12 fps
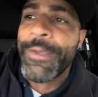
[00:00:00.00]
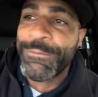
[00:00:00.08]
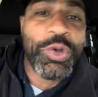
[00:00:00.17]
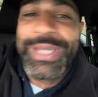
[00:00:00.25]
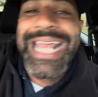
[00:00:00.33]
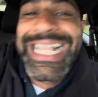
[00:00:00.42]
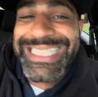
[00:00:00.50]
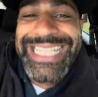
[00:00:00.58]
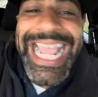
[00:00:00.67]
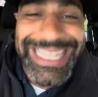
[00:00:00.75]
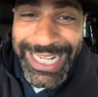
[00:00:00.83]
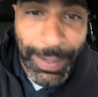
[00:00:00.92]
you cannot say
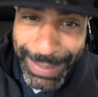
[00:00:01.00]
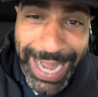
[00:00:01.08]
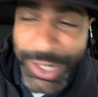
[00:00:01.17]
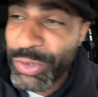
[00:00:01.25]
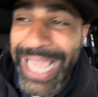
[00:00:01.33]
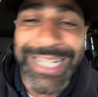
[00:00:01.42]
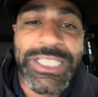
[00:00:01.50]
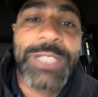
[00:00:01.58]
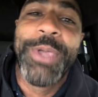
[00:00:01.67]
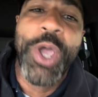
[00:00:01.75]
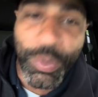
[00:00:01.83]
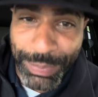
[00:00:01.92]
anything about it. You can't
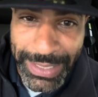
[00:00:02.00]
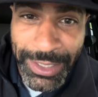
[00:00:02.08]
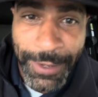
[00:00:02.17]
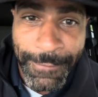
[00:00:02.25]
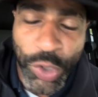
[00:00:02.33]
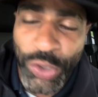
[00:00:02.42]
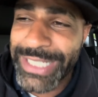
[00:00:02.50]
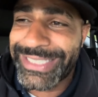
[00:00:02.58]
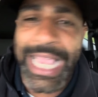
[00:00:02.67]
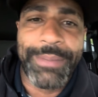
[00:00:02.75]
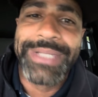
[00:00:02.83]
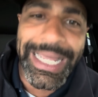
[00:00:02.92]
dispute me. You just
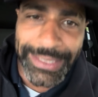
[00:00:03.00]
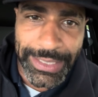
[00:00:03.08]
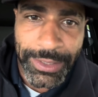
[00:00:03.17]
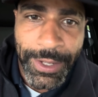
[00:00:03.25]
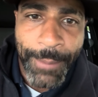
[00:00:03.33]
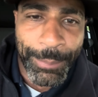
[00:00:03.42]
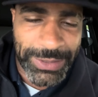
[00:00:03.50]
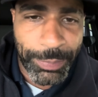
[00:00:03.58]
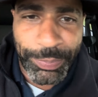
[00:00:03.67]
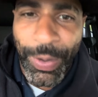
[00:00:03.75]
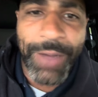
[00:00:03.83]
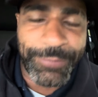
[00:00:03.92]
say I'm yelling. But the
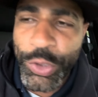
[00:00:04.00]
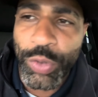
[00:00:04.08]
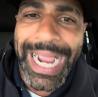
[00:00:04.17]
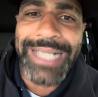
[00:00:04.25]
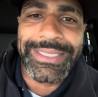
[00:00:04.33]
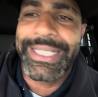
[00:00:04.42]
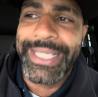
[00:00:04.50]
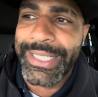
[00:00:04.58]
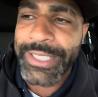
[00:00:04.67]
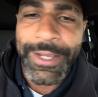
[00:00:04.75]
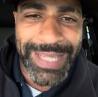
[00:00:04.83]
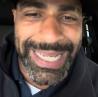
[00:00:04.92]
problem for you guys is,
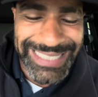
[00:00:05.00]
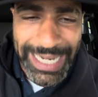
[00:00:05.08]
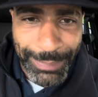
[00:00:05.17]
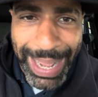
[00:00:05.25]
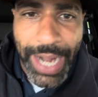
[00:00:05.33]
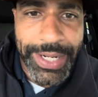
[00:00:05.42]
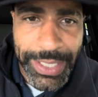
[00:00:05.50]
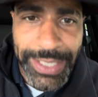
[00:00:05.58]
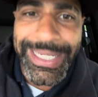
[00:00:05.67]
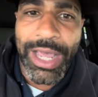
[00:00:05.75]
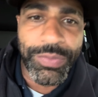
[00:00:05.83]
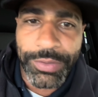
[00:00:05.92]
is that I'm out here
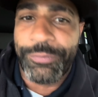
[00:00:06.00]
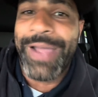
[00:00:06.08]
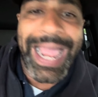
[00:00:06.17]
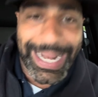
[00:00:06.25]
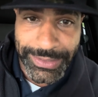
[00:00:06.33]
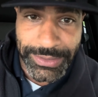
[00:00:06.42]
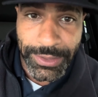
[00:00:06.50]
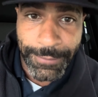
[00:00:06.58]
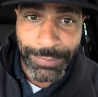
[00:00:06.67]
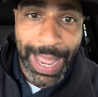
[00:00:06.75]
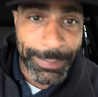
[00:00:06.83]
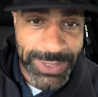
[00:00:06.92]
yelling the facts.
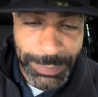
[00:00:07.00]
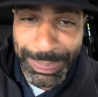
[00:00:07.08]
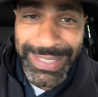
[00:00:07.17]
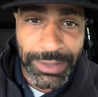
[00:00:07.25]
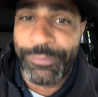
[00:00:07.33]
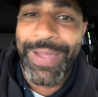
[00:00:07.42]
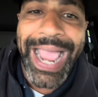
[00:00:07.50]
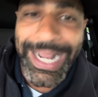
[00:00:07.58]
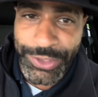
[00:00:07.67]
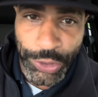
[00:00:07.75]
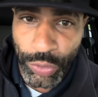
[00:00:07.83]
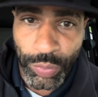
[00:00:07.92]
I'm spitting the facts
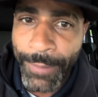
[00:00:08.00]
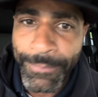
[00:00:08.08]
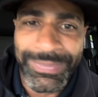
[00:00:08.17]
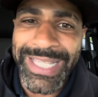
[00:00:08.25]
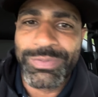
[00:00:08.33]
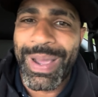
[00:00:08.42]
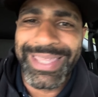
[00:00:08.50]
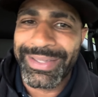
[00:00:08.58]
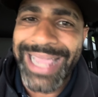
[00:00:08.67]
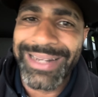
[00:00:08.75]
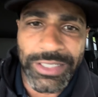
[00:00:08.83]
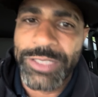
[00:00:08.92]
to you. This is why you
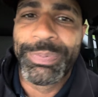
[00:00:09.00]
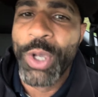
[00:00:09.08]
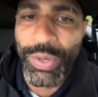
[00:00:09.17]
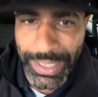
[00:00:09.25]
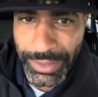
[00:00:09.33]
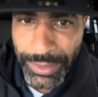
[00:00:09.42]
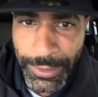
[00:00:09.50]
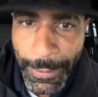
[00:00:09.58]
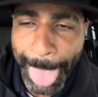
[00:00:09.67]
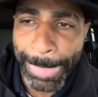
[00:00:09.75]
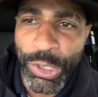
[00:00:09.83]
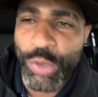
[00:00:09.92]
can't dispute it.
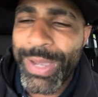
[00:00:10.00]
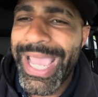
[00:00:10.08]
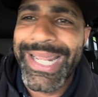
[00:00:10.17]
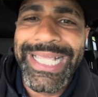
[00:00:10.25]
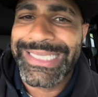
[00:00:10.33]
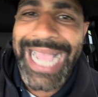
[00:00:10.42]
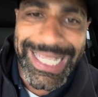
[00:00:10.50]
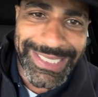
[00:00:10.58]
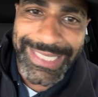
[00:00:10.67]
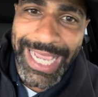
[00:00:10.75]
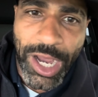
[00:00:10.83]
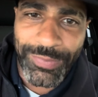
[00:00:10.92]
When you hear these guys
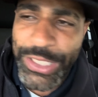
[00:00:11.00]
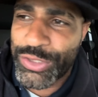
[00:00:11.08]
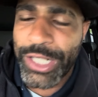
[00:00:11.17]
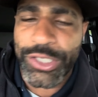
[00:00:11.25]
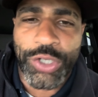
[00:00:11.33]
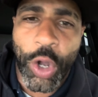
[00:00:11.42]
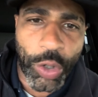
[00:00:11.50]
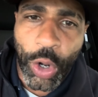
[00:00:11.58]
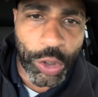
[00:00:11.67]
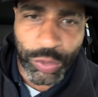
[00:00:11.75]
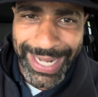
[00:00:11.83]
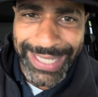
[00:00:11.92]
yelling, they try to talk
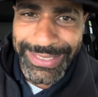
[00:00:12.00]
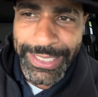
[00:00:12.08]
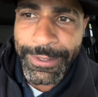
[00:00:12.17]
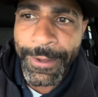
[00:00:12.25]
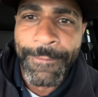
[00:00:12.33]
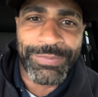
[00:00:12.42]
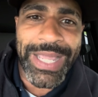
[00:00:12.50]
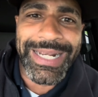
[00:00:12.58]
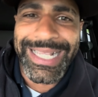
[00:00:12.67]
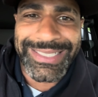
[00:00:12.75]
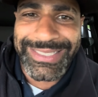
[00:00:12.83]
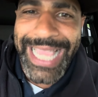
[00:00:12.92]
all crazy. They're
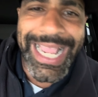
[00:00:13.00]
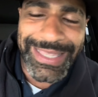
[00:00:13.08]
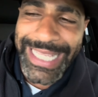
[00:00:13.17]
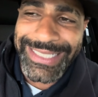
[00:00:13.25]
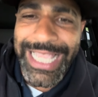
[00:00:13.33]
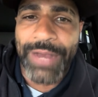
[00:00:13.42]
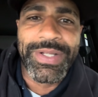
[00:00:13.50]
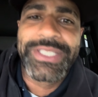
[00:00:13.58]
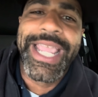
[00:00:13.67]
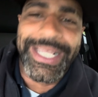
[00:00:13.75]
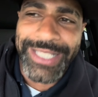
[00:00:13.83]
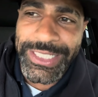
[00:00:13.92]
not saying it. They sound
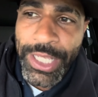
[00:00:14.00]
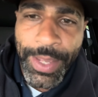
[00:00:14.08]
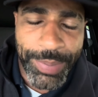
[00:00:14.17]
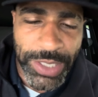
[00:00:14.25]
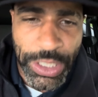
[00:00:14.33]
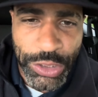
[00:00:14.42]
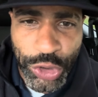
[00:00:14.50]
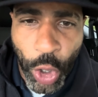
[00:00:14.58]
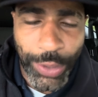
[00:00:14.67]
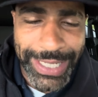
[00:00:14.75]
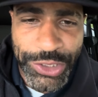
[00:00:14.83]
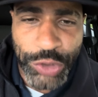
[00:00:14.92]
ridiculous because they're
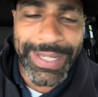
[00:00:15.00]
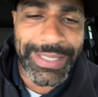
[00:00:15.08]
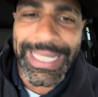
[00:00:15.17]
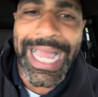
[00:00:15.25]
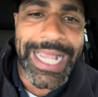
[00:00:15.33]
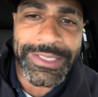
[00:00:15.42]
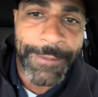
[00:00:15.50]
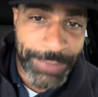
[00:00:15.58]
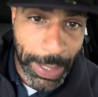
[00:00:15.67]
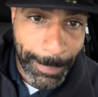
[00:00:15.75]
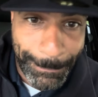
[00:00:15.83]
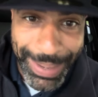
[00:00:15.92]
talking straight lies.
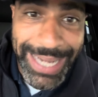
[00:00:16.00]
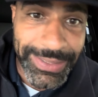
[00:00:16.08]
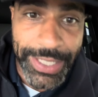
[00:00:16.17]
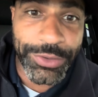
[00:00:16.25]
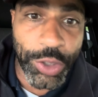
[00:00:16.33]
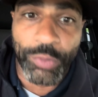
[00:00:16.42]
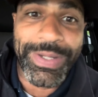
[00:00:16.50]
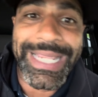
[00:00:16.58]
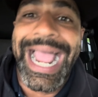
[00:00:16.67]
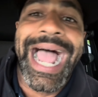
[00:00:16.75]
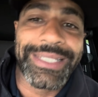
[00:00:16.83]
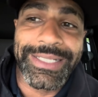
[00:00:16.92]
They're bending the
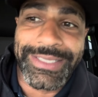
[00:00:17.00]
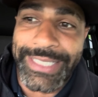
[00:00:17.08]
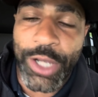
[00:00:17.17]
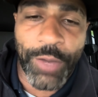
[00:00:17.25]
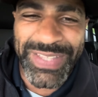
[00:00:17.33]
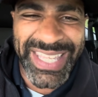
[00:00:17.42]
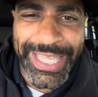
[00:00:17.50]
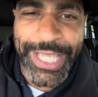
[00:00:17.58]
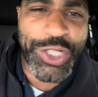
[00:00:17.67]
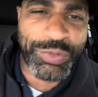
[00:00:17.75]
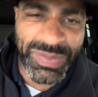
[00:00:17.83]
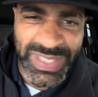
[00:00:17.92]
reality of the
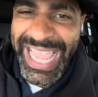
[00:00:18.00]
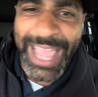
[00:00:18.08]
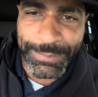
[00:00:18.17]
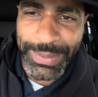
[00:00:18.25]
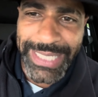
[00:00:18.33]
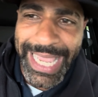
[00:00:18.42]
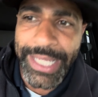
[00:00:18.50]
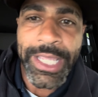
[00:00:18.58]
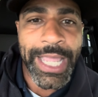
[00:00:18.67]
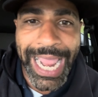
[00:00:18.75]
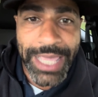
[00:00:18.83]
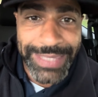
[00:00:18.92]
history of the NBA.
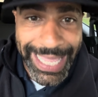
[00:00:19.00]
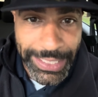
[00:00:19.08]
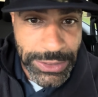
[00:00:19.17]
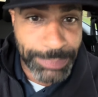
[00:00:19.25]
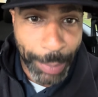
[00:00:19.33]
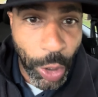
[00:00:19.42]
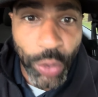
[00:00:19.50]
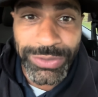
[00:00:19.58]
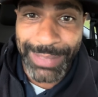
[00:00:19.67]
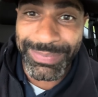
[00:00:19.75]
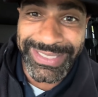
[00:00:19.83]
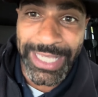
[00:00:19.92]
And they expose
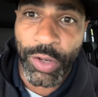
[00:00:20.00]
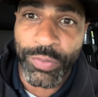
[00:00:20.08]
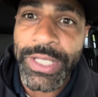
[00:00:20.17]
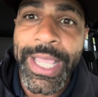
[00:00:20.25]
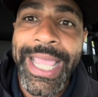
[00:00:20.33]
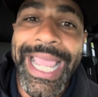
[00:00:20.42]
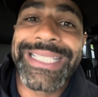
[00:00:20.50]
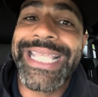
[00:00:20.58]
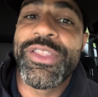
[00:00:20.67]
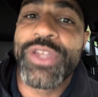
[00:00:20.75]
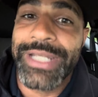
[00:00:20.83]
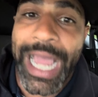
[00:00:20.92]
themselves as
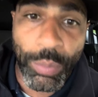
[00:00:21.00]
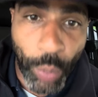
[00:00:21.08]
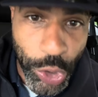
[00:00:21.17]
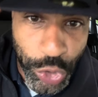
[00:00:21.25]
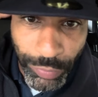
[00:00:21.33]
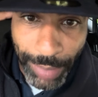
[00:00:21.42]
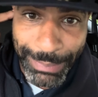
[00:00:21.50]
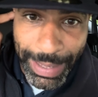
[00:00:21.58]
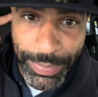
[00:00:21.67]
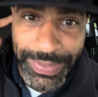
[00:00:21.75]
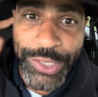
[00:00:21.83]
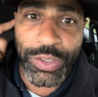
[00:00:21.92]
either not wanting to
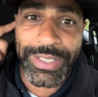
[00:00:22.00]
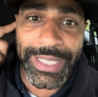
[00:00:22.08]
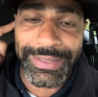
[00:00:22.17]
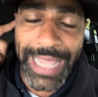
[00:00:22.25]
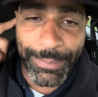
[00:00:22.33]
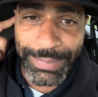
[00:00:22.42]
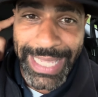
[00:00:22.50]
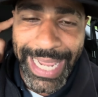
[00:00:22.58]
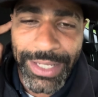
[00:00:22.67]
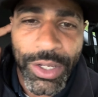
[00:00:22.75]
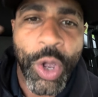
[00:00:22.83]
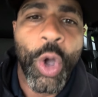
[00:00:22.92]
remember the history of the
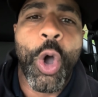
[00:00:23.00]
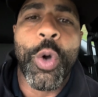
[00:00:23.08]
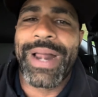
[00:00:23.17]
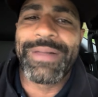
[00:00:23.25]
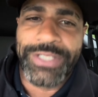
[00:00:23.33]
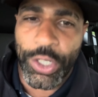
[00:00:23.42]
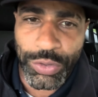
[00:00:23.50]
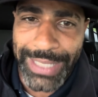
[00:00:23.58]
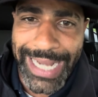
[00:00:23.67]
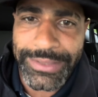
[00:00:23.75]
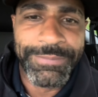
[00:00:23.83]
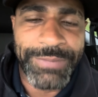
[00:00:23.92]
NBA or what I tell you
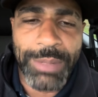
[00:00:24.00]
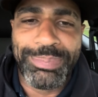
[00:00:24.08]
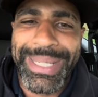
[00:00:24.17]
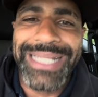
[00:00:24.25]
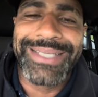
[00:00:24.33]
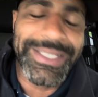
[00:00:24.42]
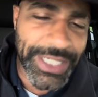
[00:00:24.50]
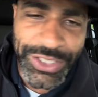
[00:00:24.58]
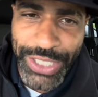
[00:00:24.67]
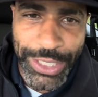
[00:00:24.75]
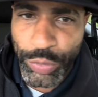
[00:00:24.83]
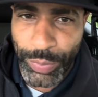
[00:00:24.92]
guys, they're being
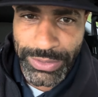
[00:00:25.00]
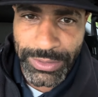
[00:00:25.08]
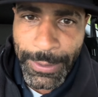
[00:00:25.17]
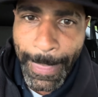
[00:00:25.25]
disingenuous.